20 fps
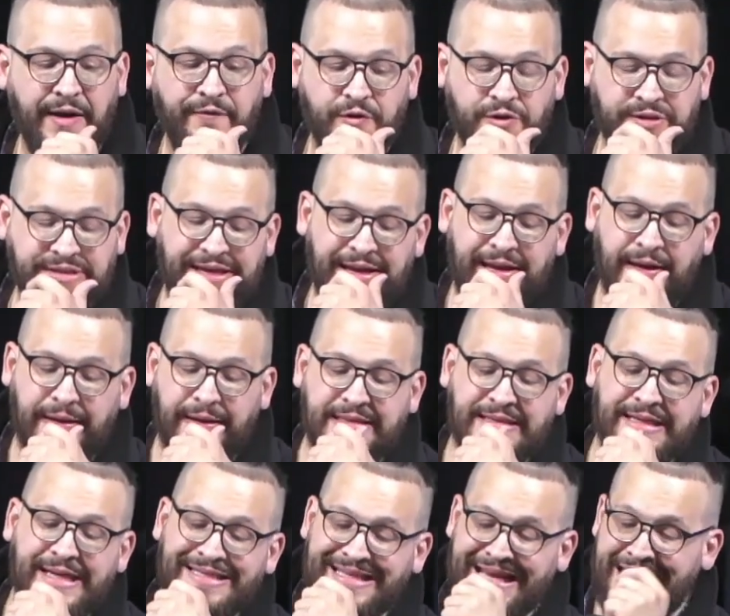verse 10. It
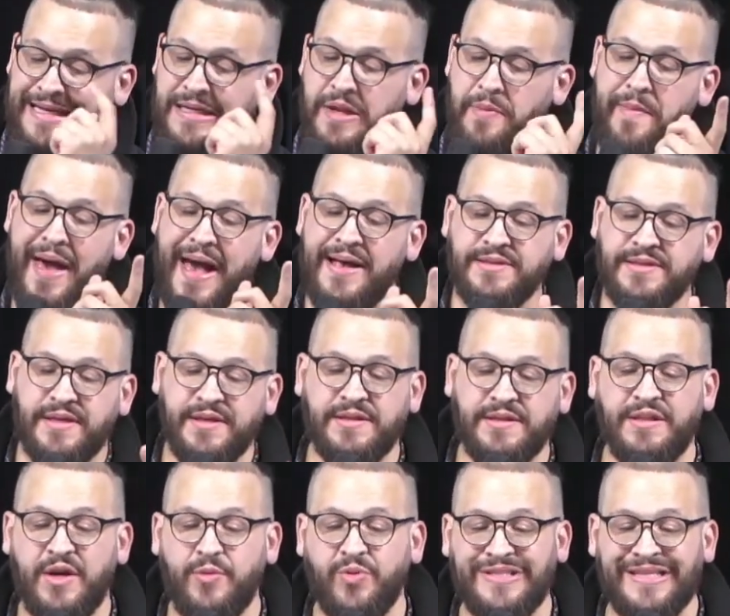says, in Damascus,
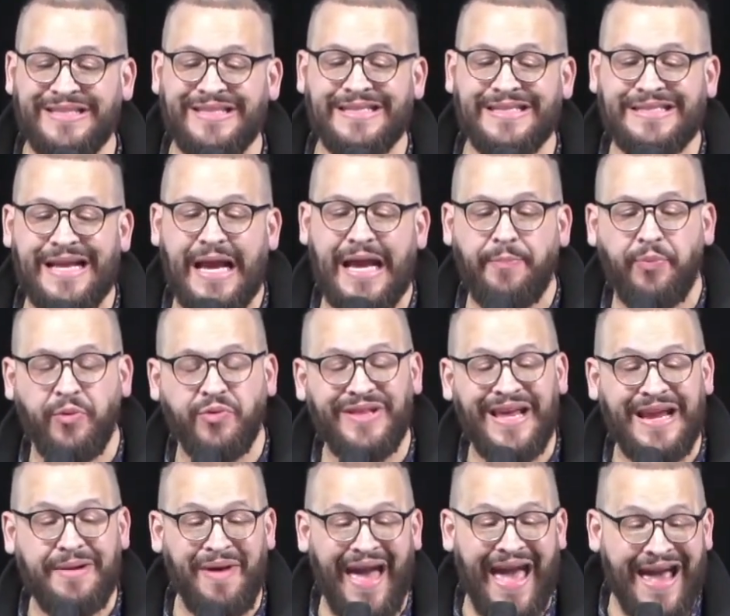there was a disciple
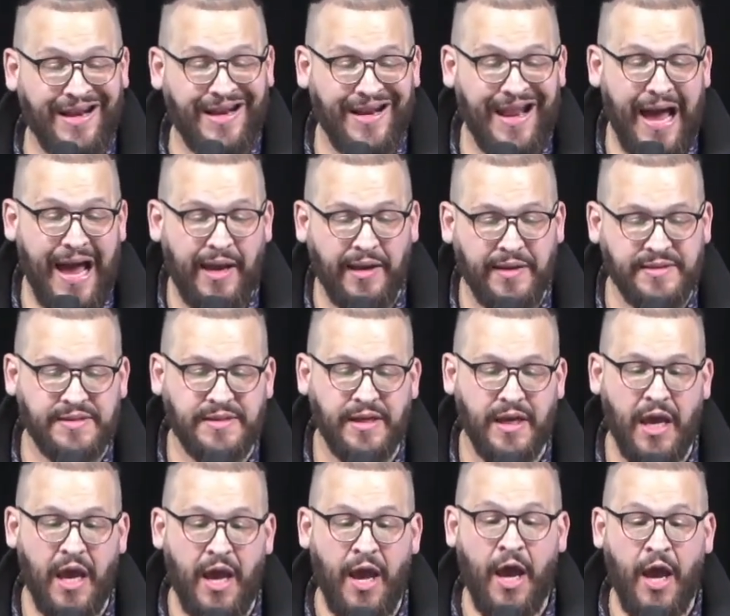named Ananias.
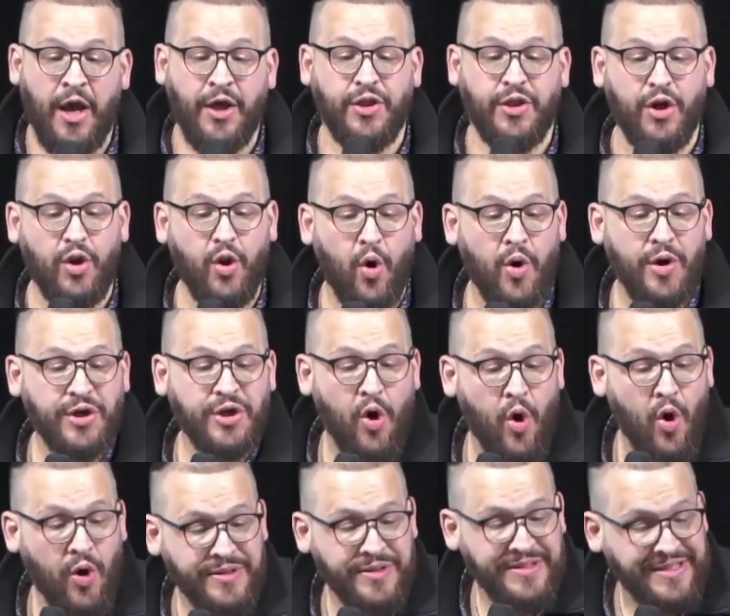The Lord
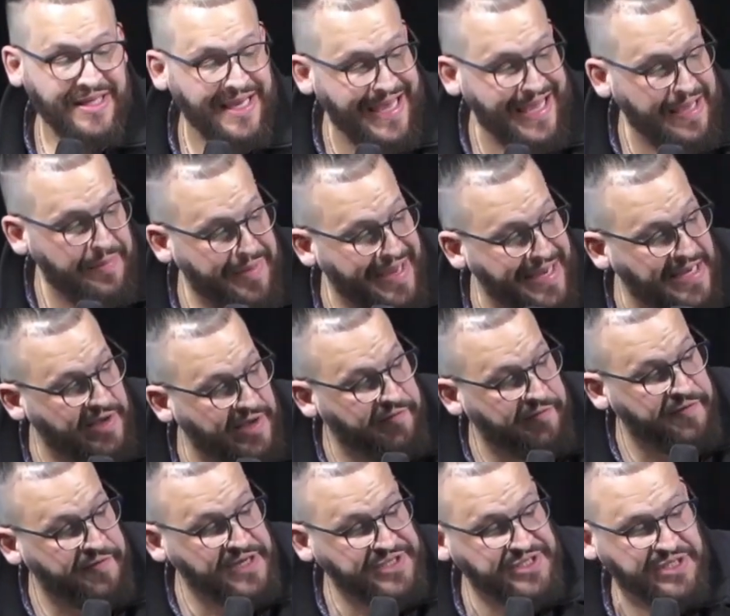called to him in a
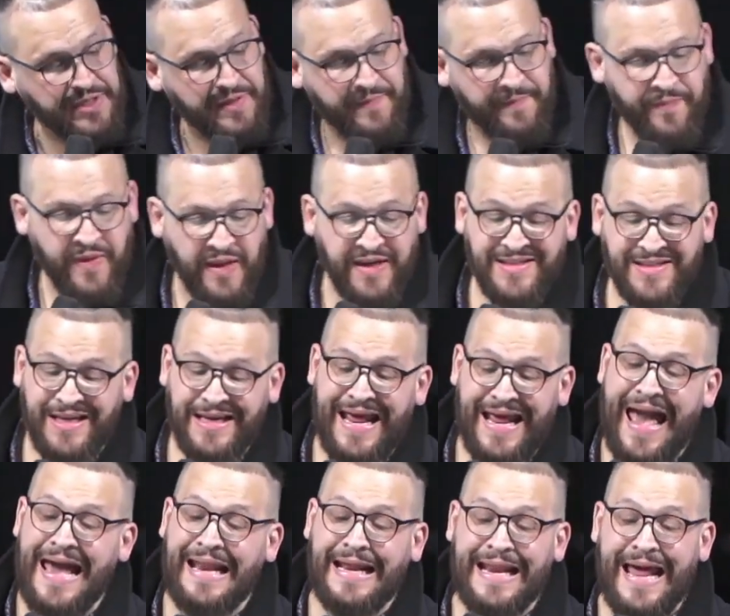vision, and he said,
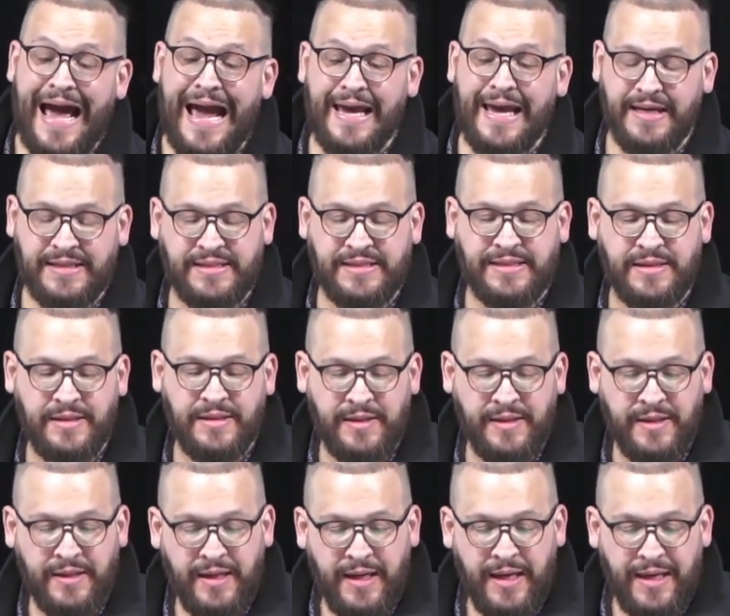Ananias,
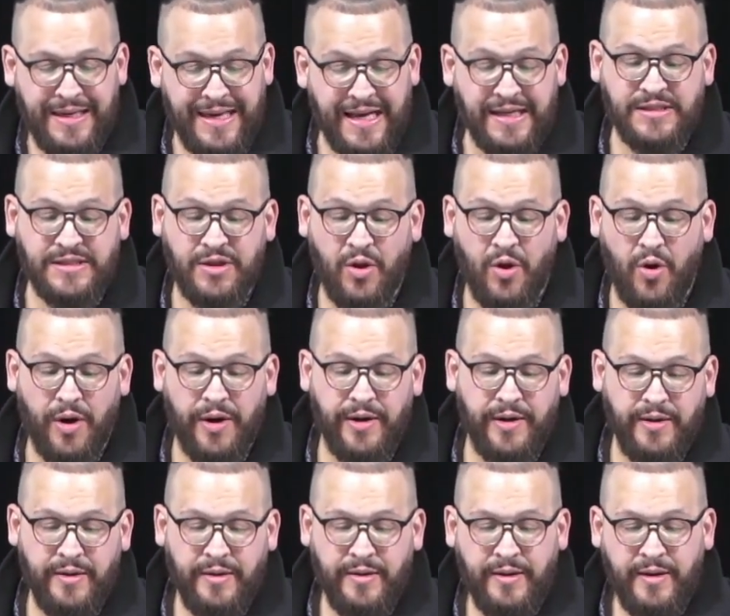yes, Lord,
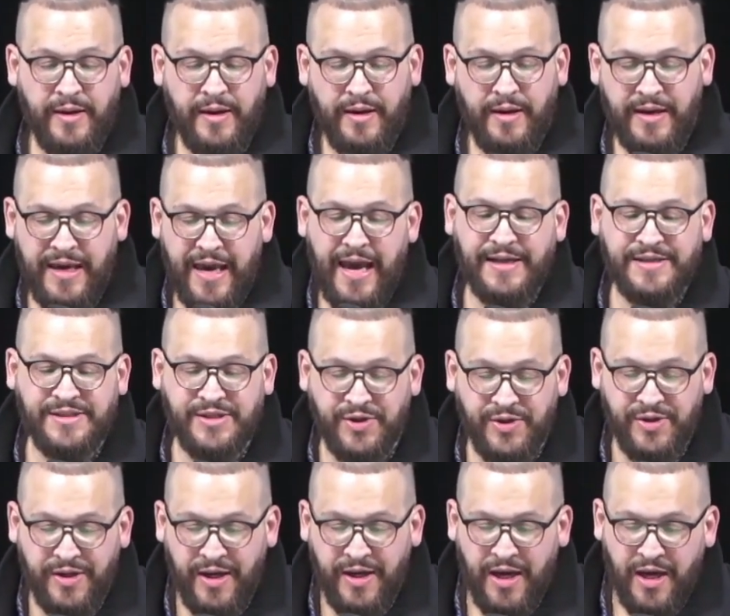he
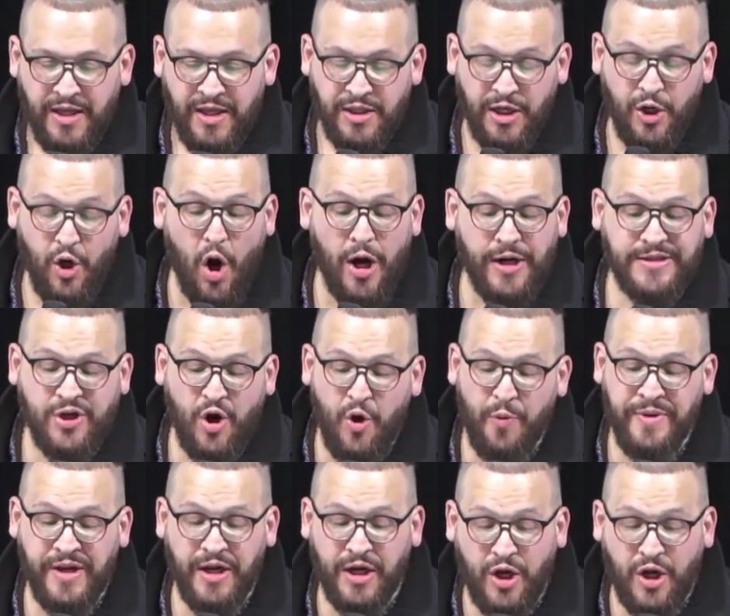answered. The Lord told
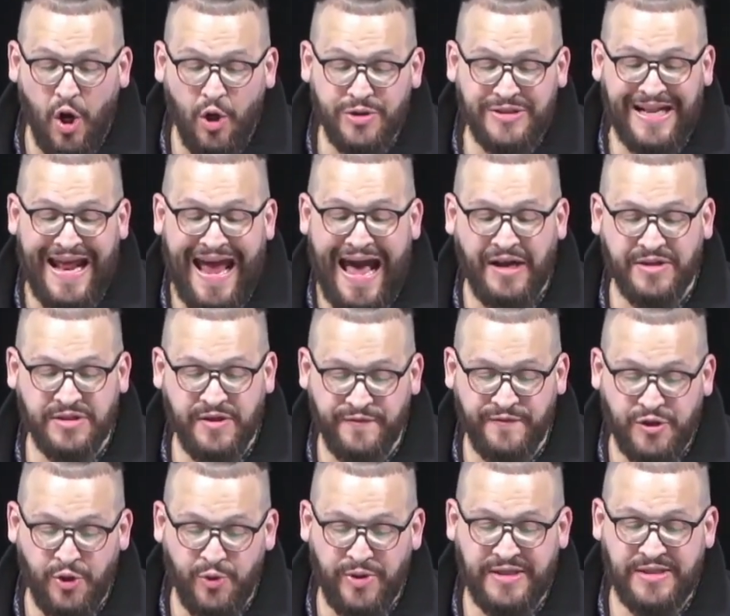me to go to the house of
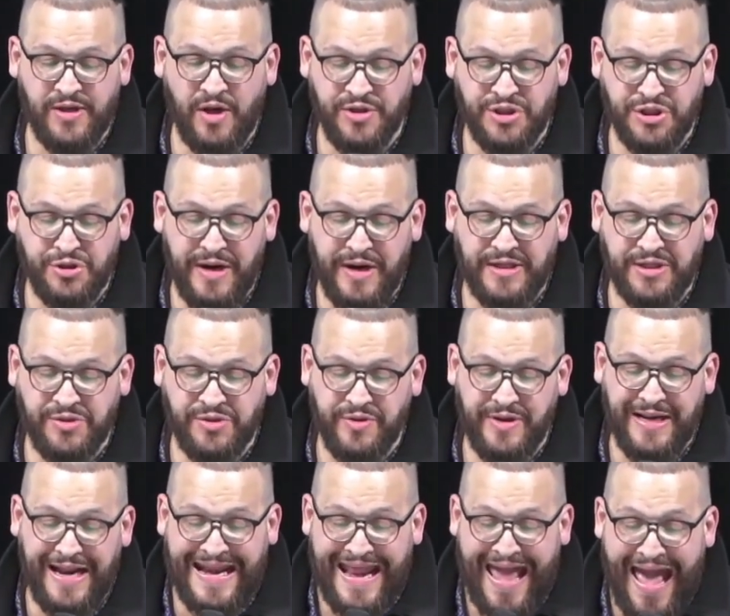Judas on Straight
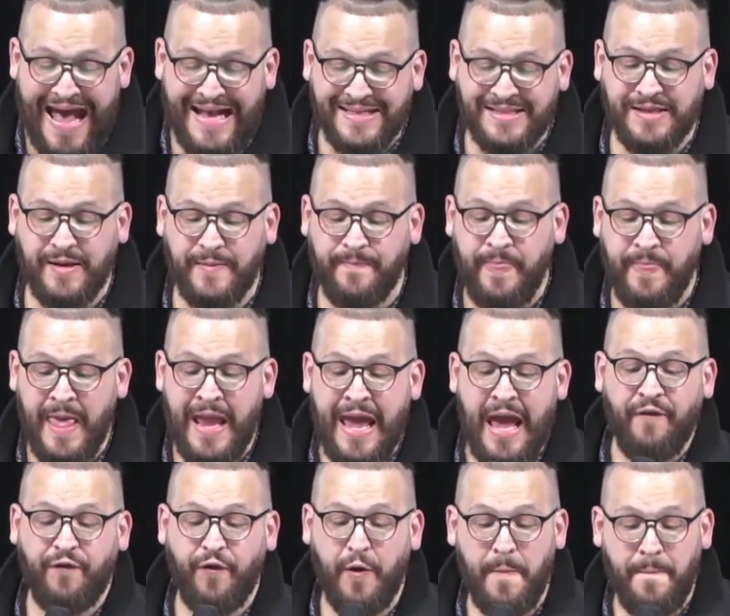Street and ask him
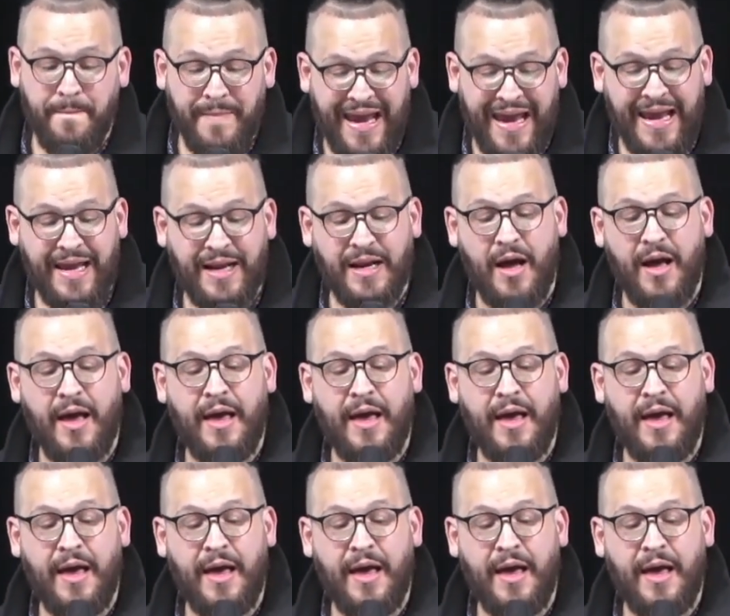for a man